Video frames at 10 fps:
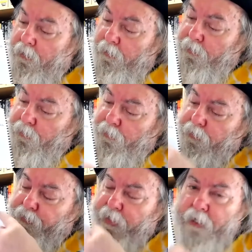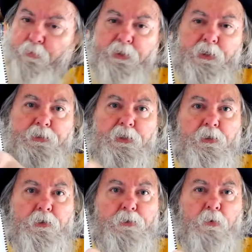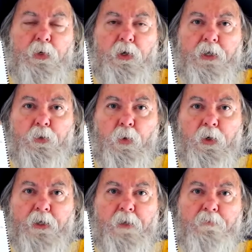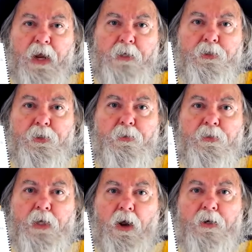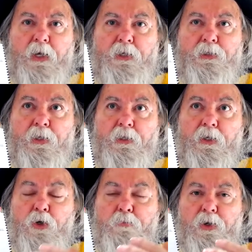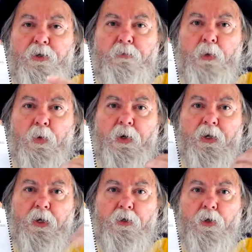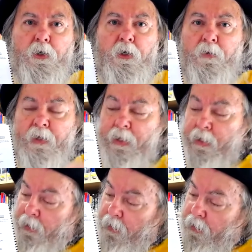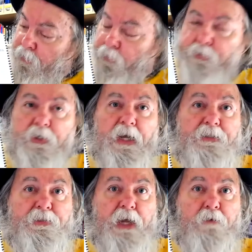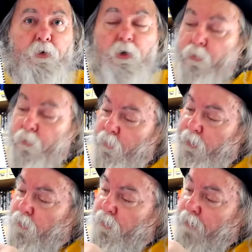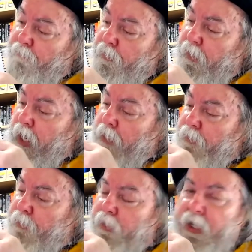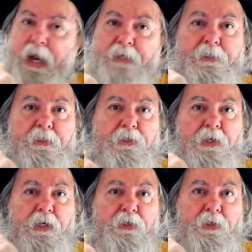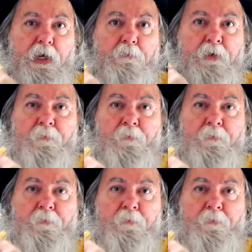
This is the setup we used to use when we all had to work on the bench. Nowadays, in the new building, we work in a hood, so it's a lot safer. We don't have to catch the gases as they escape.